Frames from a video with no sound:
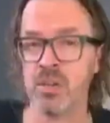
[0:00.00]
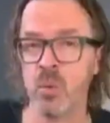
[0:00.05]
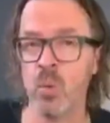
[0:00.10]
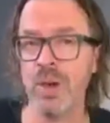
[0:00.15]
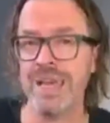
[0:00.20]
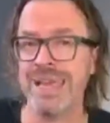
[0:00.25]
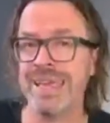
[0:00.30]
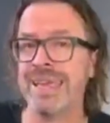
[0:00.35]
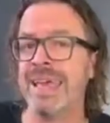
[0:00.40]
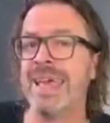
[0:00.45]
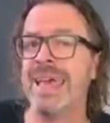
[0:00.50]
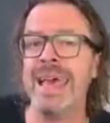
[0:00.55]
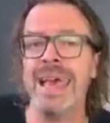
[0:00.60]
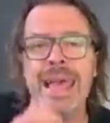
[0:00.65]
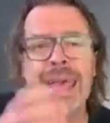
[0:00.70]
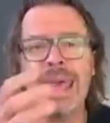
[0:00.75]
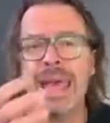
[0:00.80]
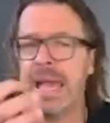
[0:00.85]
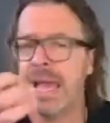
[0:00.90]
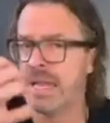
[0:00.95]
are weak.
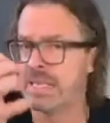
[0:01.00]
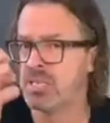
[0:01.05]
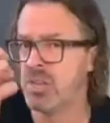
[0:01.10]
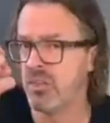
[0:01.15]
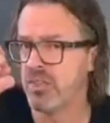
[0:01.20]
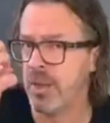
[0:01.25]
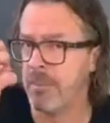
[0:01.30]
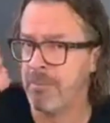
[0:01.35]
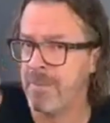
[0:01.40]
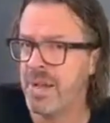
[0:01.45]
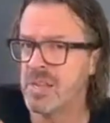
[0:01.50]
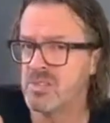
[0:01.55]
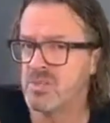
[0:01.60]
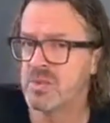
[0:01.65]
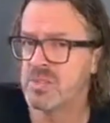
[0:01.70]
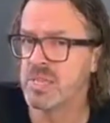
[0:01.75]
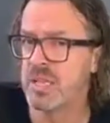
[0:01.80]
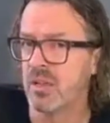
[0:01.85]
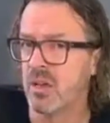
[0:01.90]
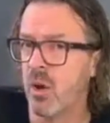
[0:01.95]
It's not the
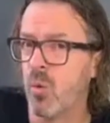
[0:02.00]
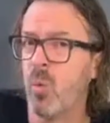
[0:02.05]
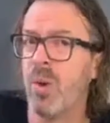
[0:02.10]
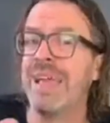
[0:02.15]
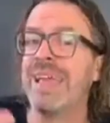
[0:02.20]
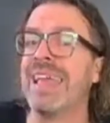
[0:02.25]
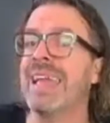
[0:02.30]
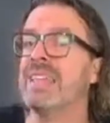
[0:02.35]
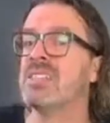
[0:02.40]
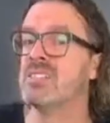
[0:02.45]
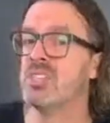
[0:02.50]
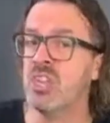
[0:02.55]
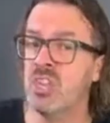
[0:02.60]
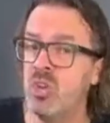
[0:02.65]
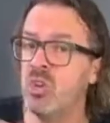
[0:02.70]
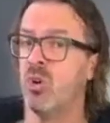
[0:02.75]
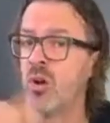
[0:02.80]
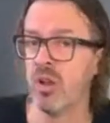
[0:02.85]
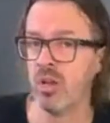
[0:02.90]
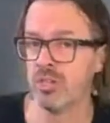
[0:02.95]
muscles that got weak, it's the
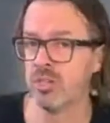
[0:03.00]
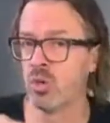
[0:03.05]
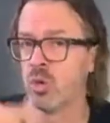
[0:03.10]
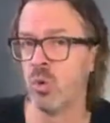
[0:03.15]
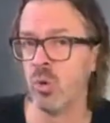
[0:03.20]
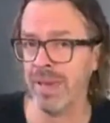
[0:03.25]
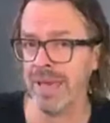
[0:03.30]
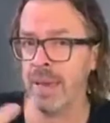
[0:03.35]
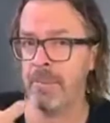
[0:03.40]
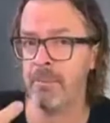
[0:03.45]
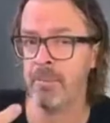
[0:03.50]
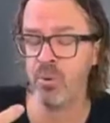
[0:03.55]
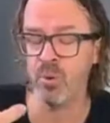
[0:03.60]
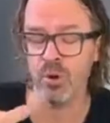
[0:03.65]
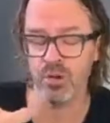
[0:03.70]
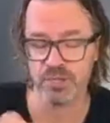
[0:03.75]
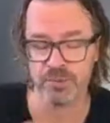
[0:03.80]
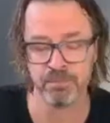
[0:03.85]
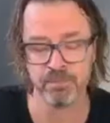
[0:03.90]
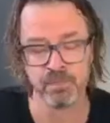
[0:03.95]
neurological
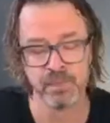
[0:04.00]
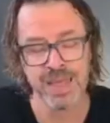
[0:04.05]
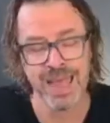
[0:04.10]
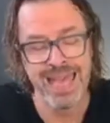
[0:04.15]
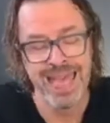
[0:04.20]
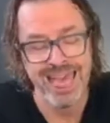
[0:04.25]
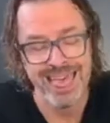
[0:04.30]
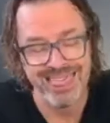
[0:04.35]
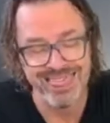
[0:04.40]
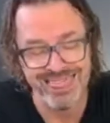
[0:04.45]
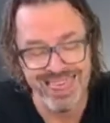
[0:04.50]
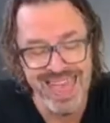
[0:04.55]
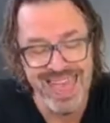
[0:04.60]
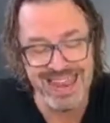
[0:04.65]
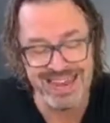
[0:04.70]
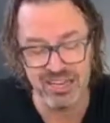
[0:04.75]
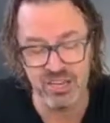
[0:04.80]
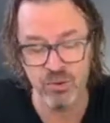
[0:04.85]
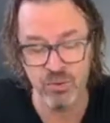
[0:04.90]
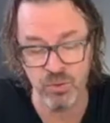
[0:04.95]
input.
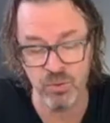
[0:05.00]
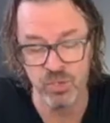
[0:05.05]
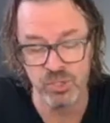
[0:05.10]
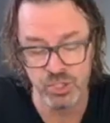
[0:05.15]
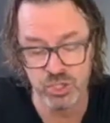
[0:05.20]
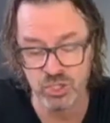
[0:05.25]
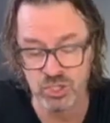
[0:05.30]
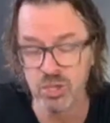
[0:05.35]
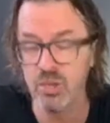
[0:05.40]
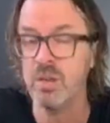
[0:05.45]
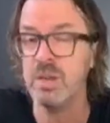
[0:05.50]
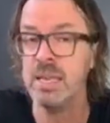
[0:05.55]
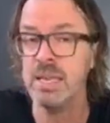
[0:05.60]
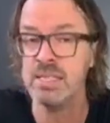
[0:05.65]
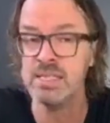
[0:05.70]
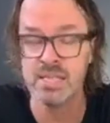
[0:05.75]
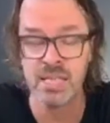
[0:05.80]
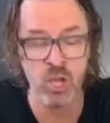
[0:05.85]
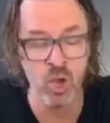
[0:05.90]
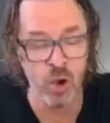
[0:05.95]
Then what you do
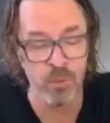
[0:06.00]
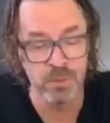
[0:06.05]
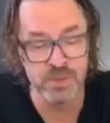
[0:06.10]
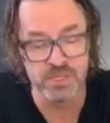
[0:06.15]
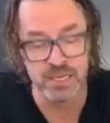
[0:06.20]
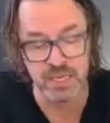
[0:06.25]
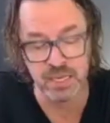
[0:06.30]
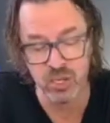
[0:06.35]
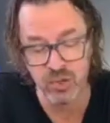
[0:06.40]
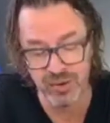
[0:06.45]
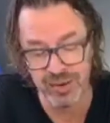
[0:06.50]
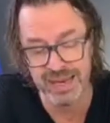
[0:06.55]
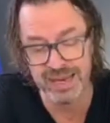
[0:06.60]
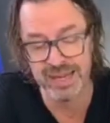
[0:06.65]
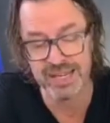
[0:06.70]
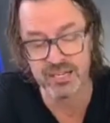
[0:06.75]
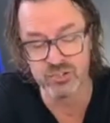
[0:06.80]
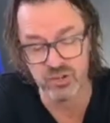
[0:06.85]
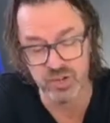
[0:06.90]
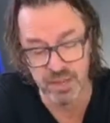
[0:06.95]
is the opposite. You
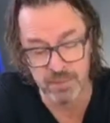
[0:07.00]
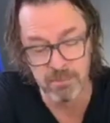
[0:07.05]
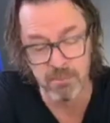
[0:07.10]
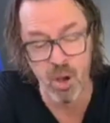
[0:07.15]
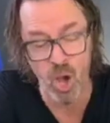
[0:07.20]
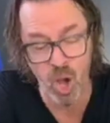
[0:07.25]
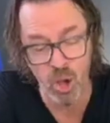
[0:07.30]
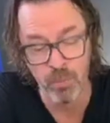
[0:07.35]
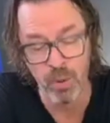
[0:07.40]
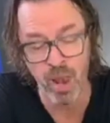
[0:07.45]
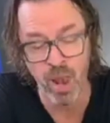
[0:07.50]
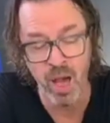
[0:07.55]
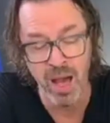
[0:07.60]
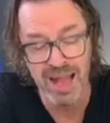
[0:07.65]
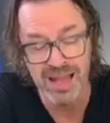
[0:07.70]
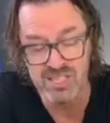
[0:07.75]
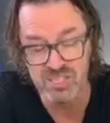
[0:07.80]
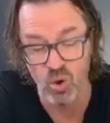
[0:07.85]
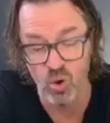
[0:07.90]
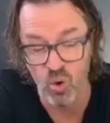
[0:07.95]
literally
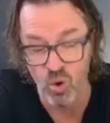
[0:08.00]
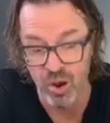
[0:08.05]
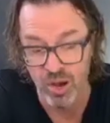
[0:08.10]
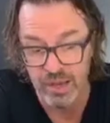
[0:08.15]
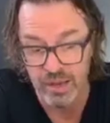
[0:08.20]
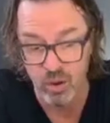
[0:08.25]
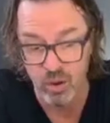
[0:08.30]
mobilize or